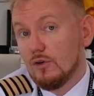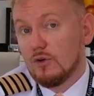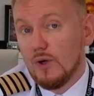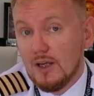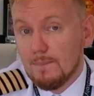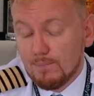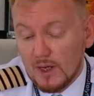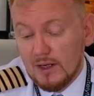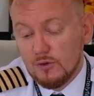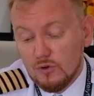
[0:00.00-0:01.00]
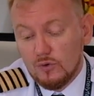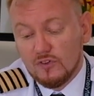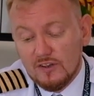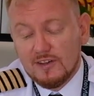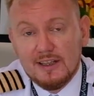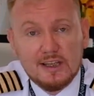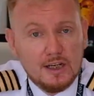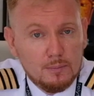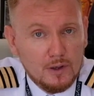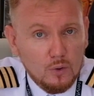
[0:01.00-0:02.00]
you're quick, and you use this link
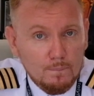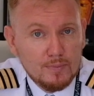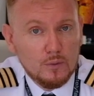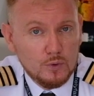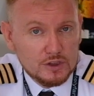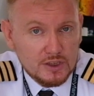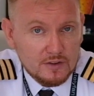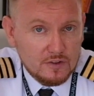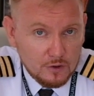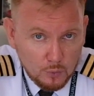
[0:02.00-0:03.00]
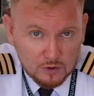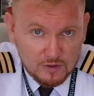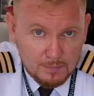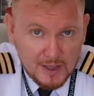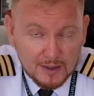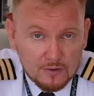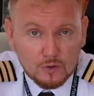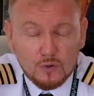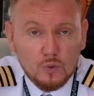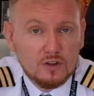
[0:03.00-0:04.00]
here below, which is
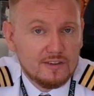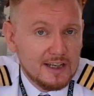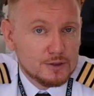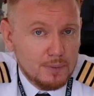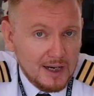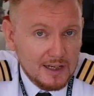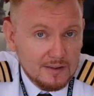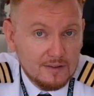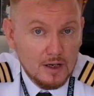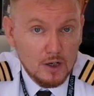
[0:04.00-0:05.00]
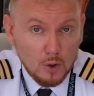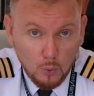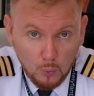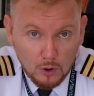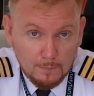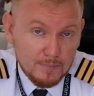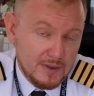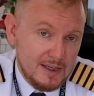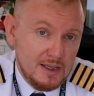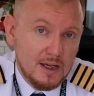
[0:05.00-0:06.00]
nordvpn.org slash pilot, or
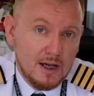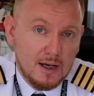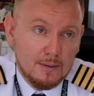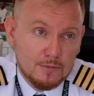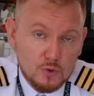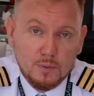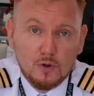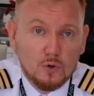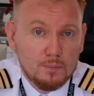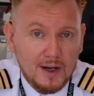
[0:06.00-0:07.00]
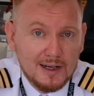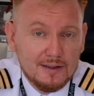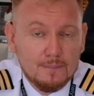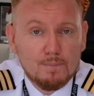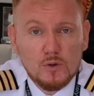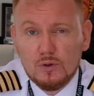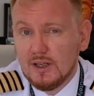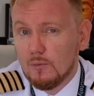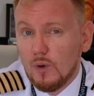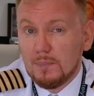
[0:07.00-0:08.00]
the uh, coupon code pilot, you will
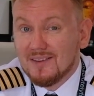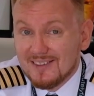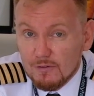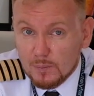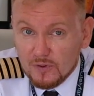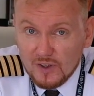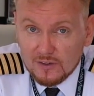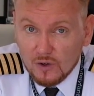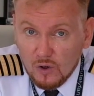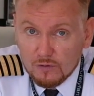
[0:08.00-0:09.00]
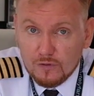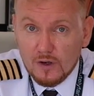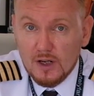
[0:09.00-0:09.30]
get a whopping 7% off